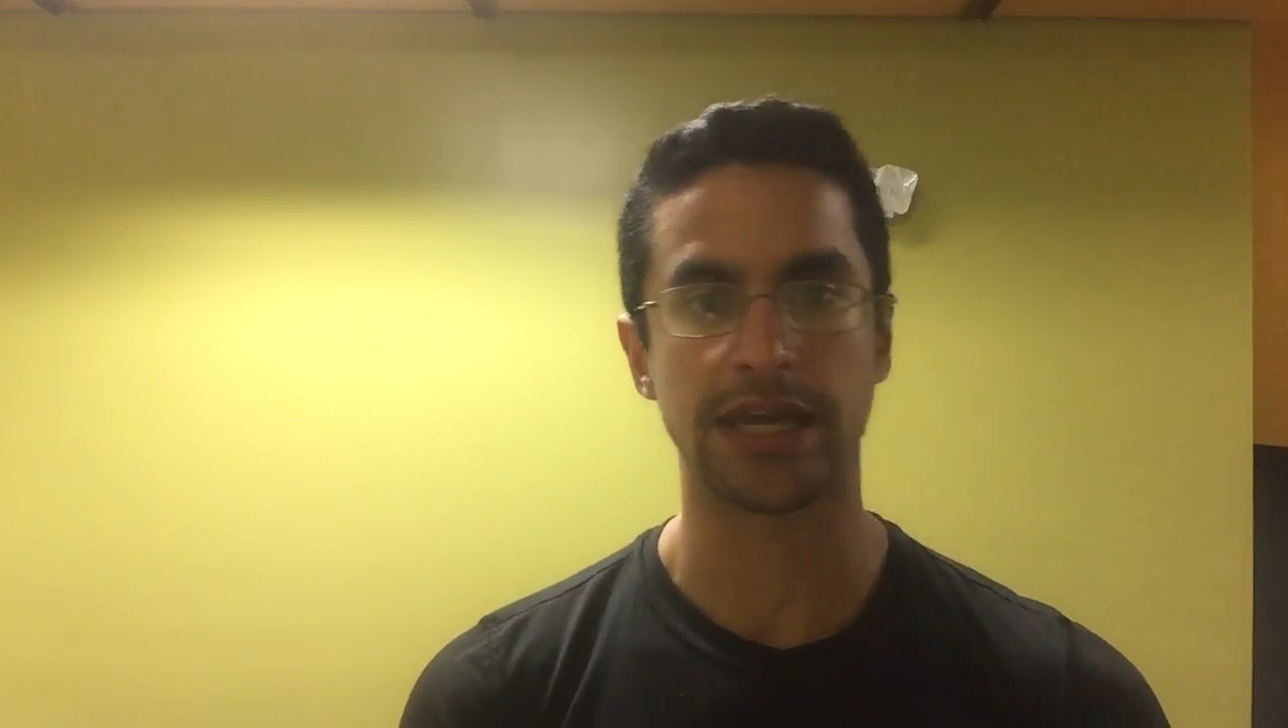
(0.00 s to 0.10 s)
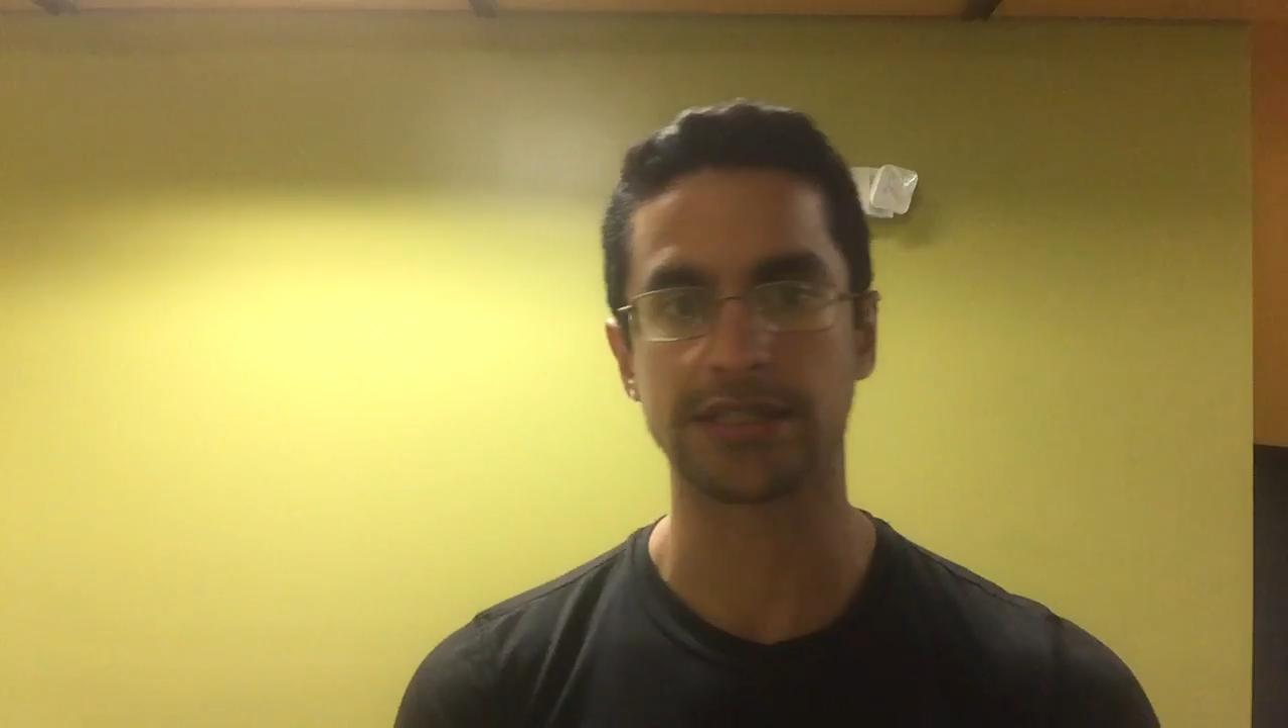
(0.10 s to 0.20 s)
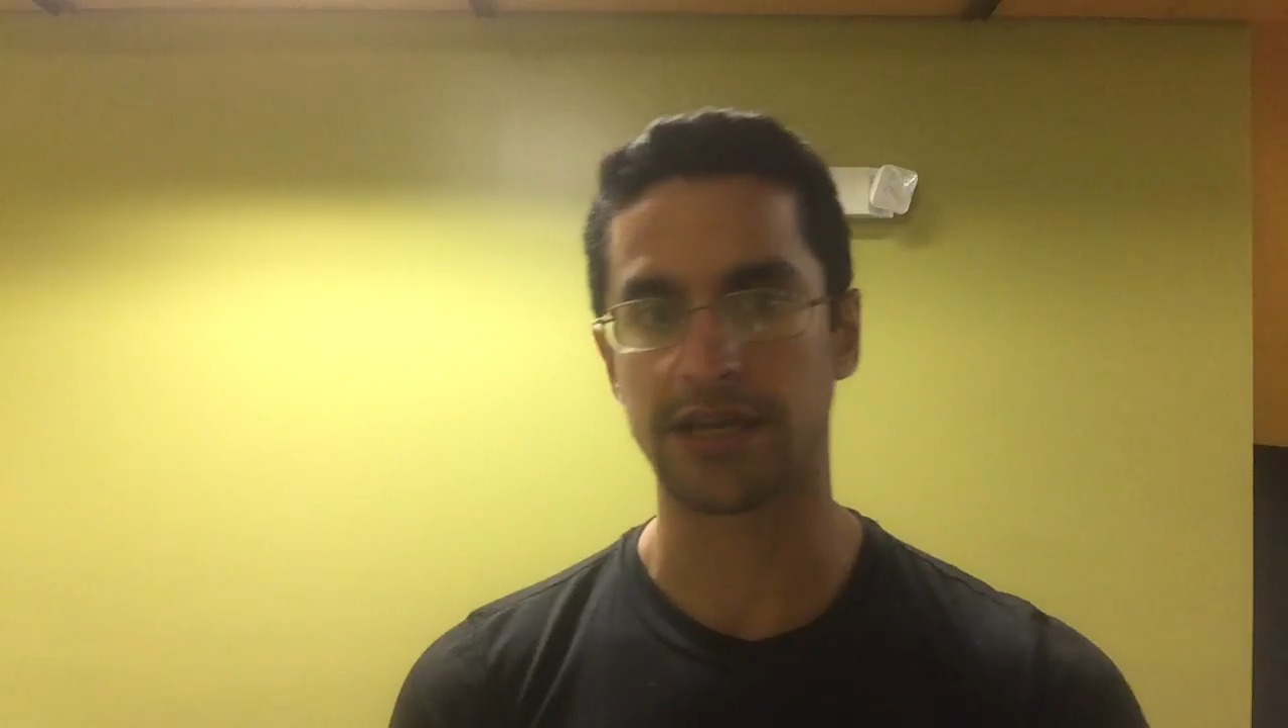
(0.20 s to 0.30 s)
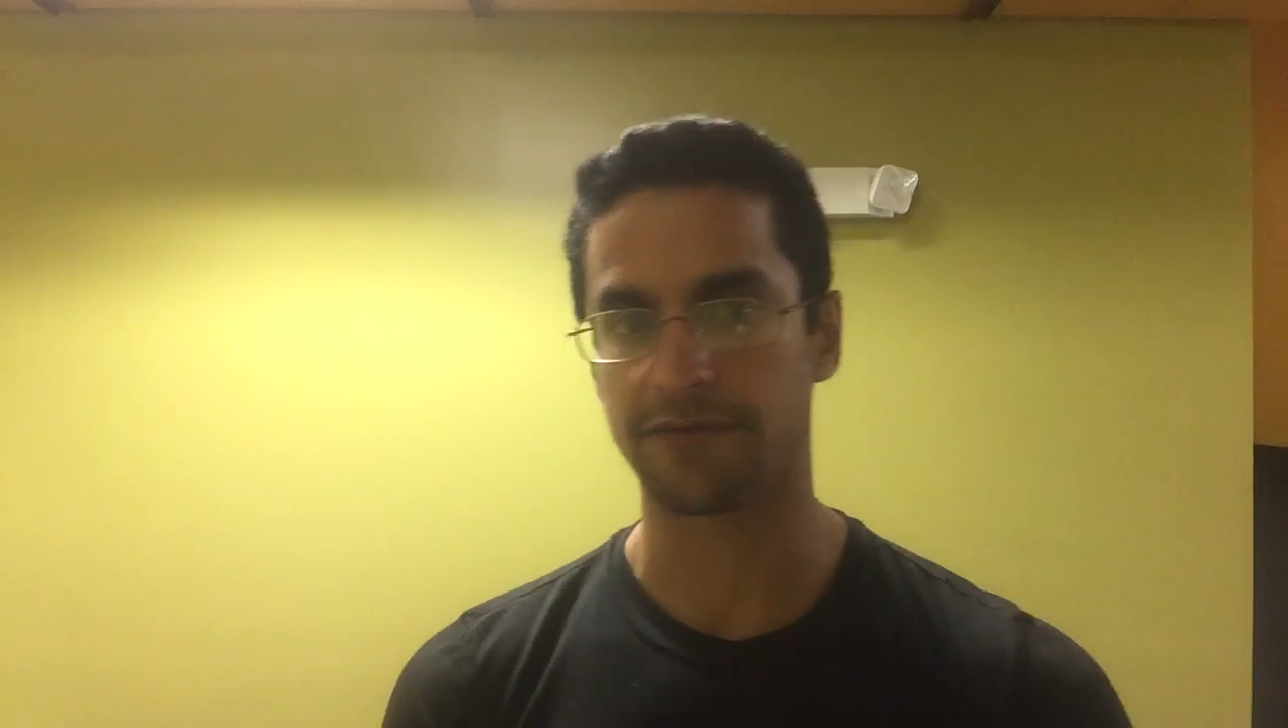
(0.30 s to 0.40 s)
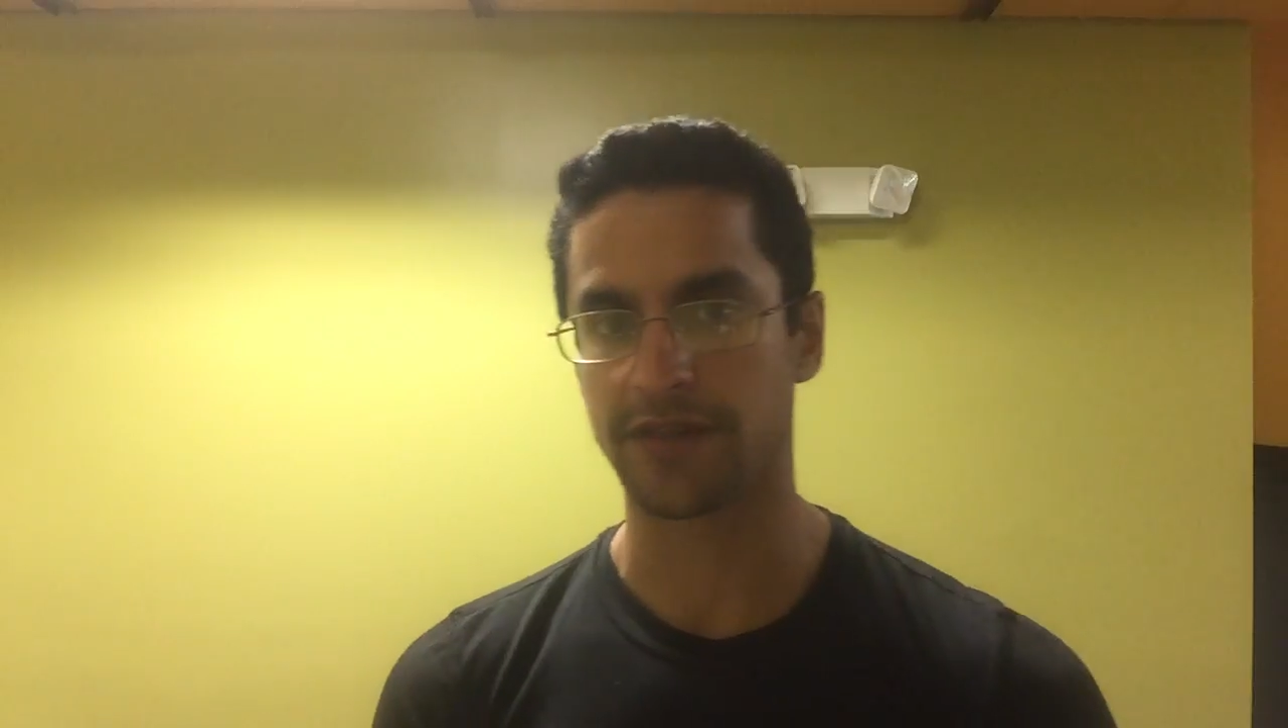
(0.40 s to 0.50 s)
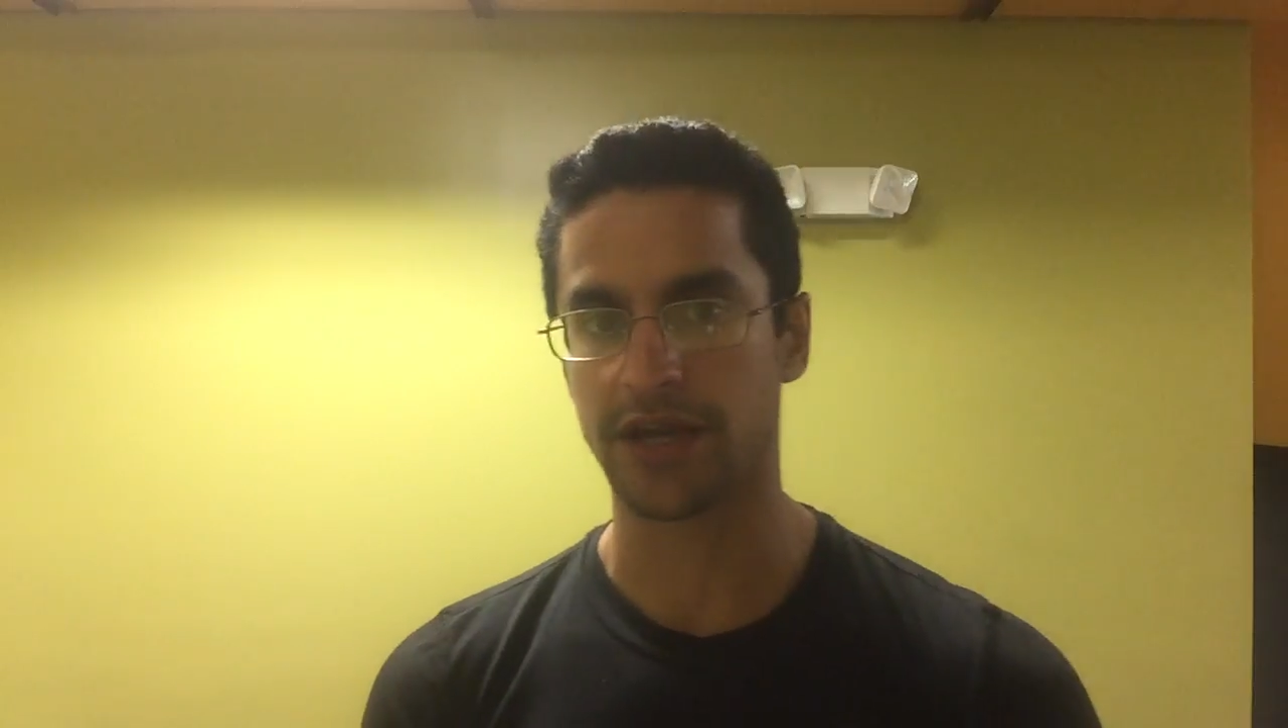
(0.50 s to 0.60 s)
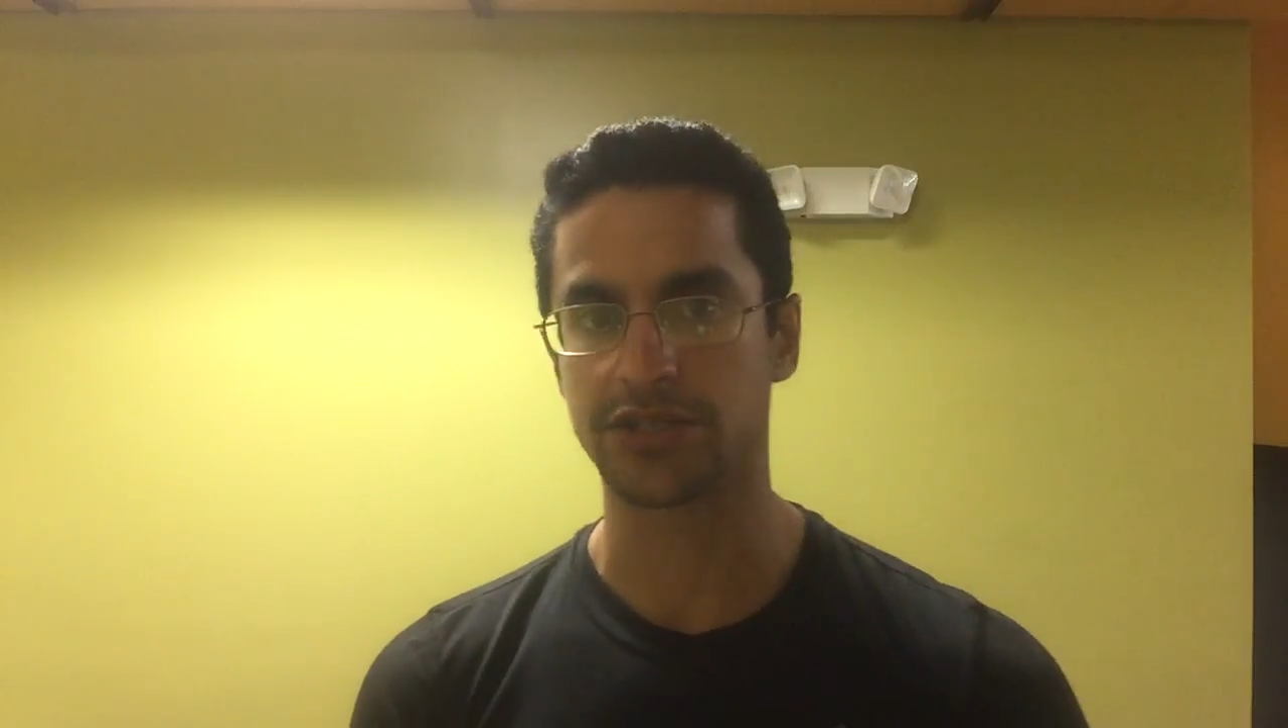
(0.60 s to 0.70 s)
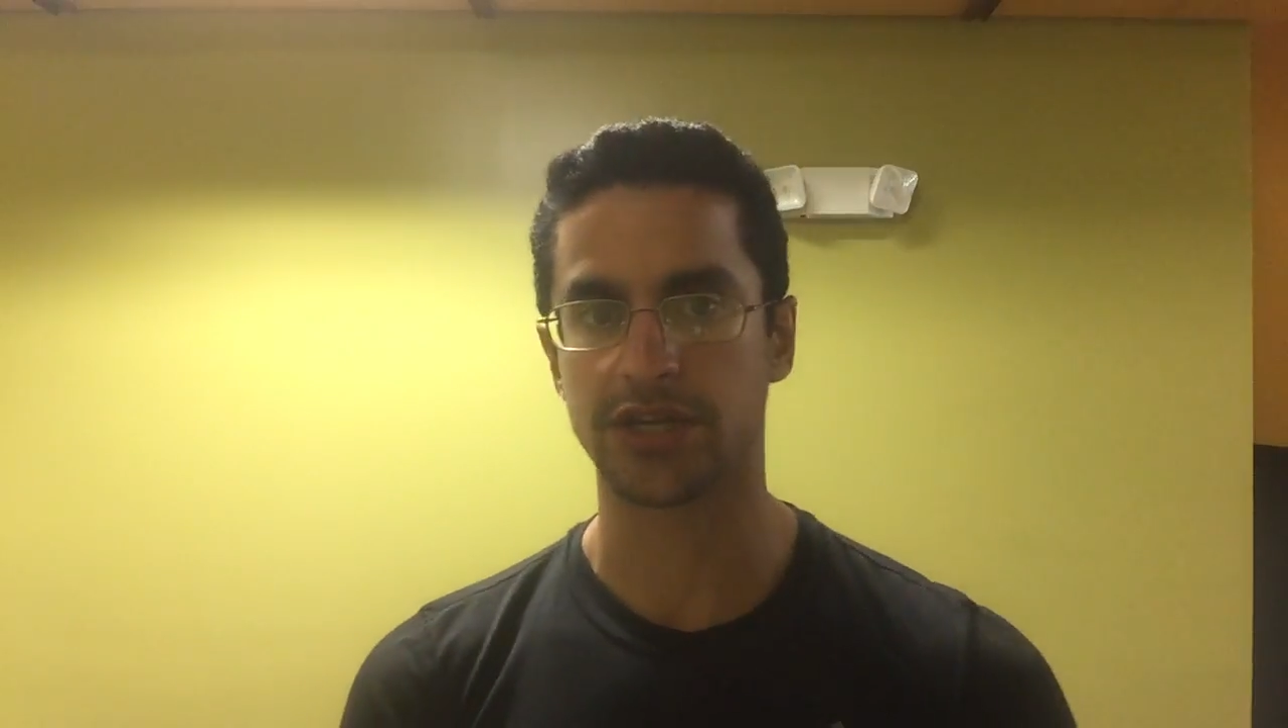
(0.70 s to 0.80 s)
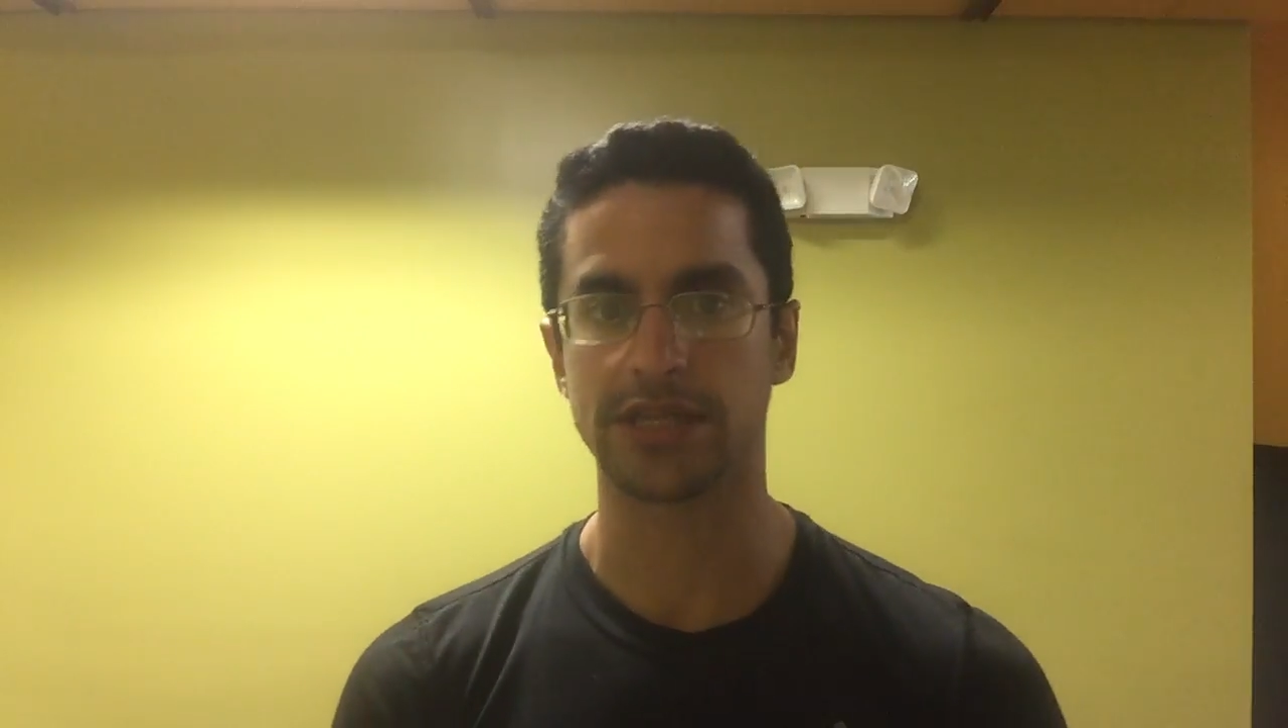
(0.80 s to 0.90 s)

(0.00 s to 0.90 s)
anti-flexion,